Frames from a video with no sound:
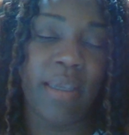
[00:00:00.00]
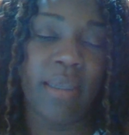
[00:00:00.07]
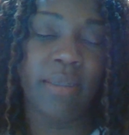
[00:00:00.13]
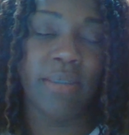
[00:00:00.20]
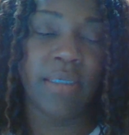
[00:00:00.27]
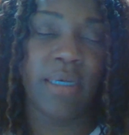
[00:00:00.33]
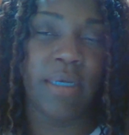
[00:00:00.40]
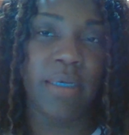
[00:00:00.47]

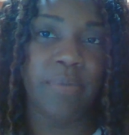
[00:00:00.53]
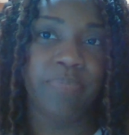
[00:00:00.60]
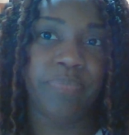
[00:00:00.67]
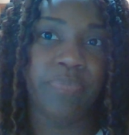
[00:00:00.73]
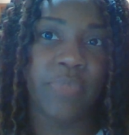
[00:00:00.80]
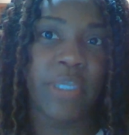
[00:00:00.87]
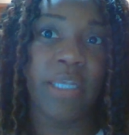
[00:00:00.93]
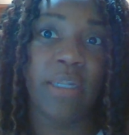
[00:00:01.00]
in
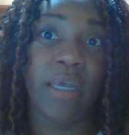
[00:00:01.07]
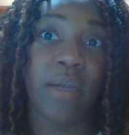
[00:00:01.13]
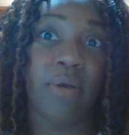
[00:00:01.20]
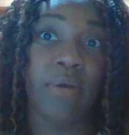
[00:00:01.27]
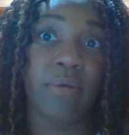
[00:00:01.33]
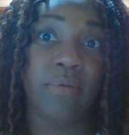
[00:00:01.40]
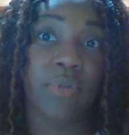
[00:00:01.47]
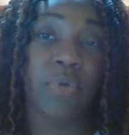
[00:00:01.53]

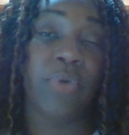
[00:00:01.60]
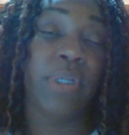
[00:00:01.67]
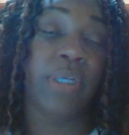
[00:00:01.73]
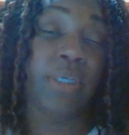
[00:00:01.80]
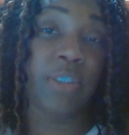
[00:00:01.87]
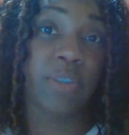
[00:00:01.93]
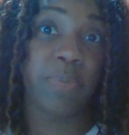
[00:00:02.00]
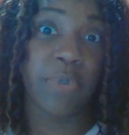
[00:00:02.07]
our
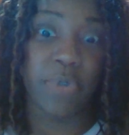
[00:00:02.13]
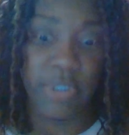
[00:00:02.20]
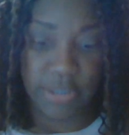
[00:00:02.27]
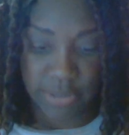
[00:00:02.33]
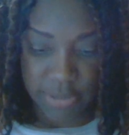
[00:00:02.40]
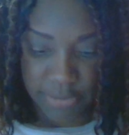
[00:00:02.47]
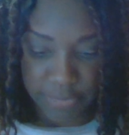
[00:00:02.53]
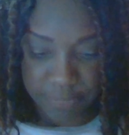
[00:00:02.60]
learning
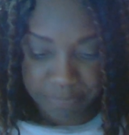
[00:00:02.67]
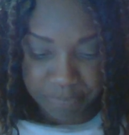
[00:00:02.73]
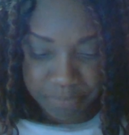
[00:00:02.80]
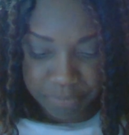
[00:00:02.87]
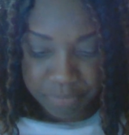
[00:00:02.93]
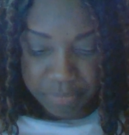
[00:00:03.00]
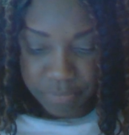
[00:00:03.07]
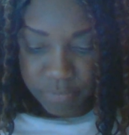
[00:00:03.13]
experiences.
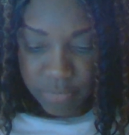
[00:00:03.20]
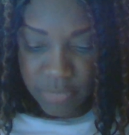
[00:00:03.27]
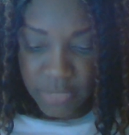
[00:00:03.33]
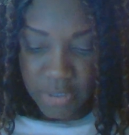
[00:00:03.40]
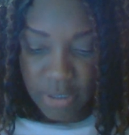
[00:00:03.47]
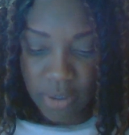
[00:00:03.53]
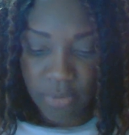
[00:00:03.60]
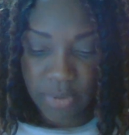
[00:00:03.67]

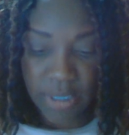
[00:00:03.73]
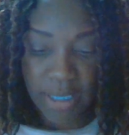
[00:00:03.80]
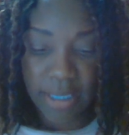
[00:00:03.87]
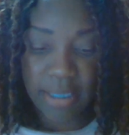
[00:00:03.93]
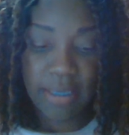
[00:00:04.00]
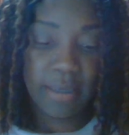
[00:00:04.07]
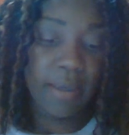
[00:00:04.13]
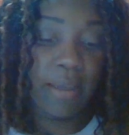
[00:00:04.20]

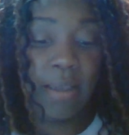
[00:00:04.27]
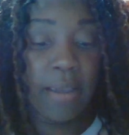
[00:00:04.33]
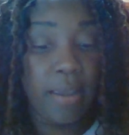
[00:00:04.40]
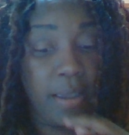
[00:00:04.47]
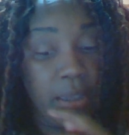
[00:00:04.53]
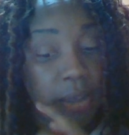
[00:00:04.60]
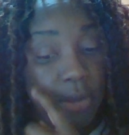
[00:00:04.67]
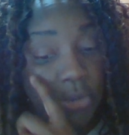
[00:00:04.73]
Okay,
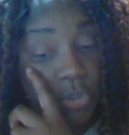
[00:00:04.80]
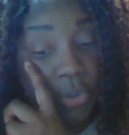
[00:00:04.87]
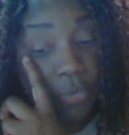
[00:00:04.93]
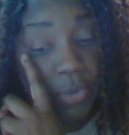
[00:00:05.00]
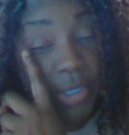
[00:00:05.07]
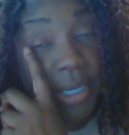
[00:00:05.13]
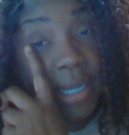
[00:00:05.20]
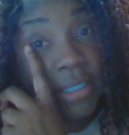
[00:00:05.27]

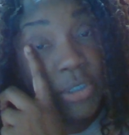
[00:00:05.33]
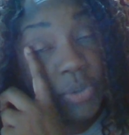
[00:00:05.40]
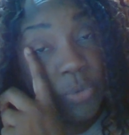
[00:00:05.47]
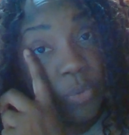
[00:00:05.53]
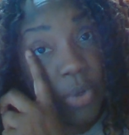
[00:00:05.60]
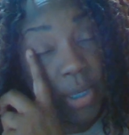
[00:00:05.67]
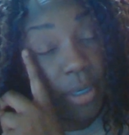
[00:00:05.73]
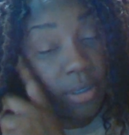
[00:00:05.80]
so the next
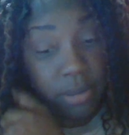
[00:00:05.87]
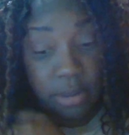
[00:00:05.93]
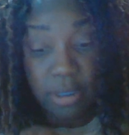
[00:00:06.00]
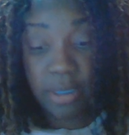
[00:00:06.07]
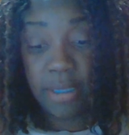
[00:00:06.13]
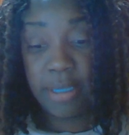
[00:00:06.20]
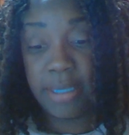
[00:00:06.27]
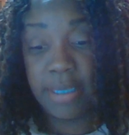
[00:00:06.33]
one
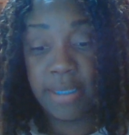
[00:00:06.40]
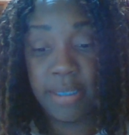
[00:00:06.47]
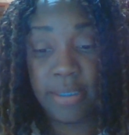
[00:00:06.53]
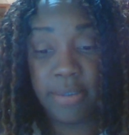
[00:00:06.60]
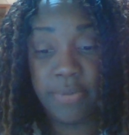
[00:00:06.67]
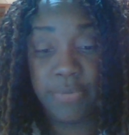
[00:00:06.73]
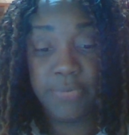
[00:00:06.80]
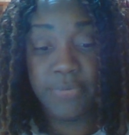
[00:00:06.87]

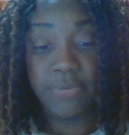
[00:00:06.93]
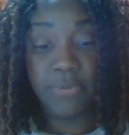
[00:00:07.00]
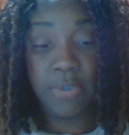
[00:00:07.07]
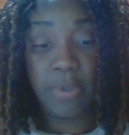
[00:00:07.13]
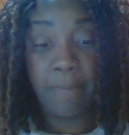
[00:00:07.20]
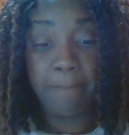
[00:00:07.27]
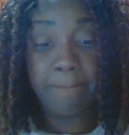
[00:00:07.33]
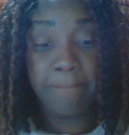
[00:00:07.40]
is,
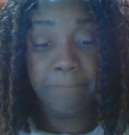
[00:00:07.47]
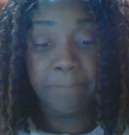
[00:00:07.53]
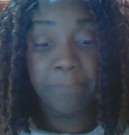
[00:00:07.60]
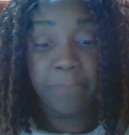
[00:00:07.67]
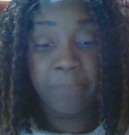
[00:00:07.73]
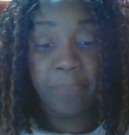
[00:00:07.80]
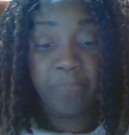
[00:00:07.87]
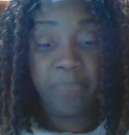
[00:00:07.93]

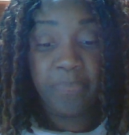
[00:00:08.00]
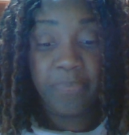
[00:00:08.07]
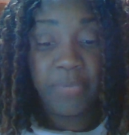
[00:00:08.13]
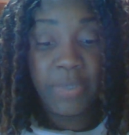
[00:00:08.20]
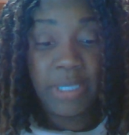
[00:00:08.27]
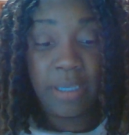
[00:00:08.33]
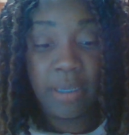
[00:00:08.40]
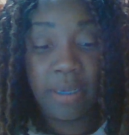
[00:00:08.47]

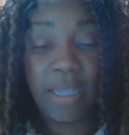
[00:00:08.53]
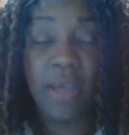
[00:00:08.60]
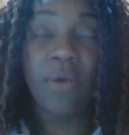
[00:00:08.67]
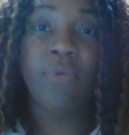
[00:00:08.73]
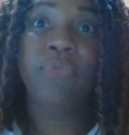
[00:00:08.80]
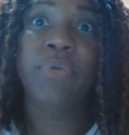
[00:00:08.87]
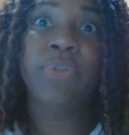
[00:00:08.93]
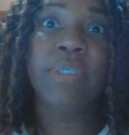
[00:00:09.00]

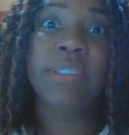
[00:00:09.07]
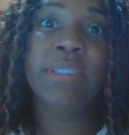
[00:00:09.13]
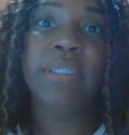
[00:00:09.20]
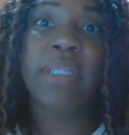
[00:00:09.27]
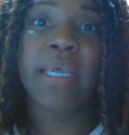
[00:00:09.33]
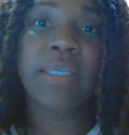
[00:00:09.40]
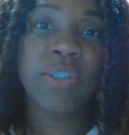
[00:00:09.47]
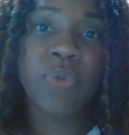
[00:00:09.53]
now for this
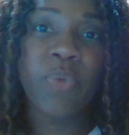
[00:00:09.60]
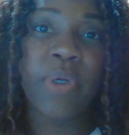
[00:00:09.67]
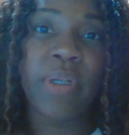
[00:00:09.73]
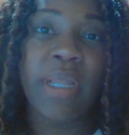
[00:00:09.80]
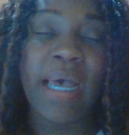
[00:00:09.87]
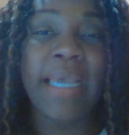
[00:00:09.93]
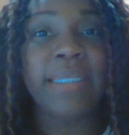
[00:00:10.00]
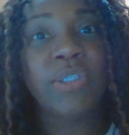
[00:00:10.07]
next
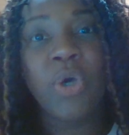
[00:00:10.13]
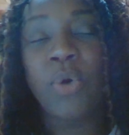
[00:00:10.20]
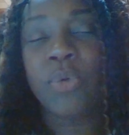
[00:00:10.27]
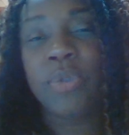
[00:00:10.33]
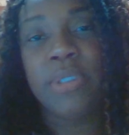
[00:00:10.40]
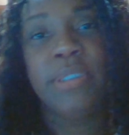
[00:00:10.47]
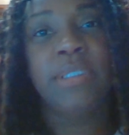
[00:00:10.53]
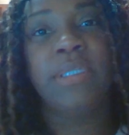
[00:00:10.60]
one, I
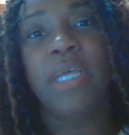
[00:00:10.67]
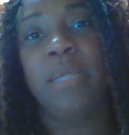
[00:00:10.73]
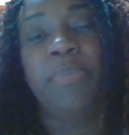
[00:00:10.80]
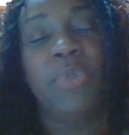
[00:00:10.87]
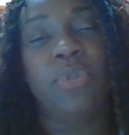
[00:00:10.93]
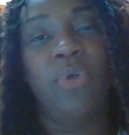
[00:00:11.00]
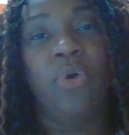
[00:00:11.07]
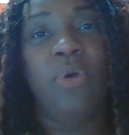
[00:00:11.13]
totally did not
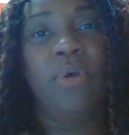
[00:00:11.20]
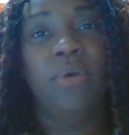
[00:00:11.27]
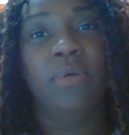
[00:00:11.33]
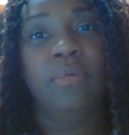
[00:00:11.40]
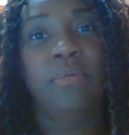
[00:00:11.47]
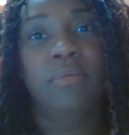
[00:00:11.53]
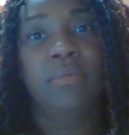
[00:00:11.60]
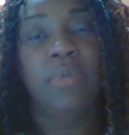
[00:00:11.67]

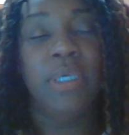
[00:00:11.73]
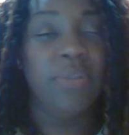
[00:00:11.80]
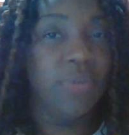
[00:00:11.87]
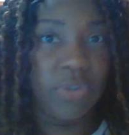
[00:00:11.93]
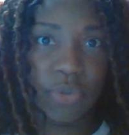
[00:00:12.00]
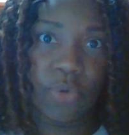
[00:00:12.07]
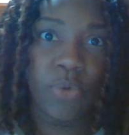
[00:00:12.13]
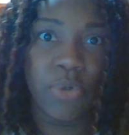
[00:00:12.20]
belong in
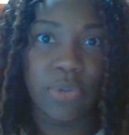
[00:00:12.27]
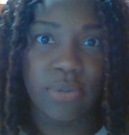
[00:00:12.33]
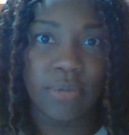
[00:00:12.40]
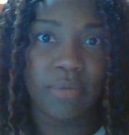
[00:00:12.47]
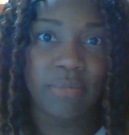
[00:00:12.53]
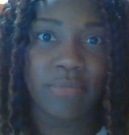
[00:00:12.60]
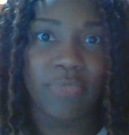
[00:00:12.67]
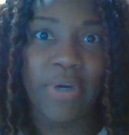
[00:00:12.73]
this
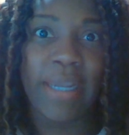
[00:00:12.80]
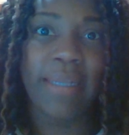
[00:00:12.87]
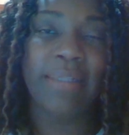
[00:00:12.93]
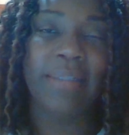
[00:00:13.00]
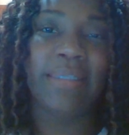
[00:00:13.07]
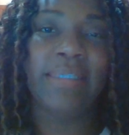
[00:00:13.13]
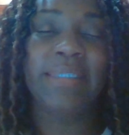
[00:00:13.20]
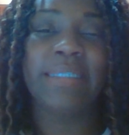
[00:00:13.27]
course,
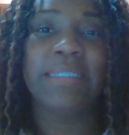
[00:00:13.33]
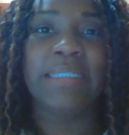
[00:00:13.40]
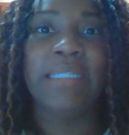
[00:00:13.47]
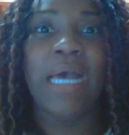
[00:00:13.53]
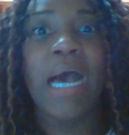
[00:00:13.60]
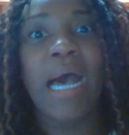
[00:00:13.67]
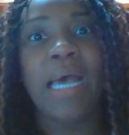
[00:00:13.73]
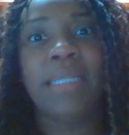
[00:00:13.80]
right? This is
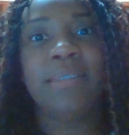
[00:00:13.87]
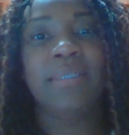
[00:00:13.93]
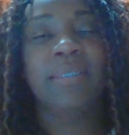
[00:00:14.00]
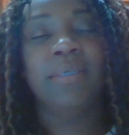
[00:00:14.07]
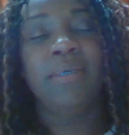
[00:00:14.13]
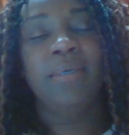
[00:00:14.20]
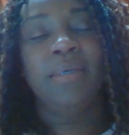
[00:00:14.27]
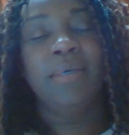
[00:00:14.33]
not
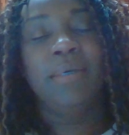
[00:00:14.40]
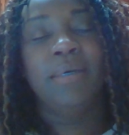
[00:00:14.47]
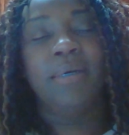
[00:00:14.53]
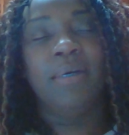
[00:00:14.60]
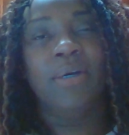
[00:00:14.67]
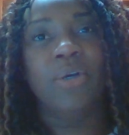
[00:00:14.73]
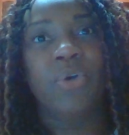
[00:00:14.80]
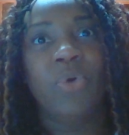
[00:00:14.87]
a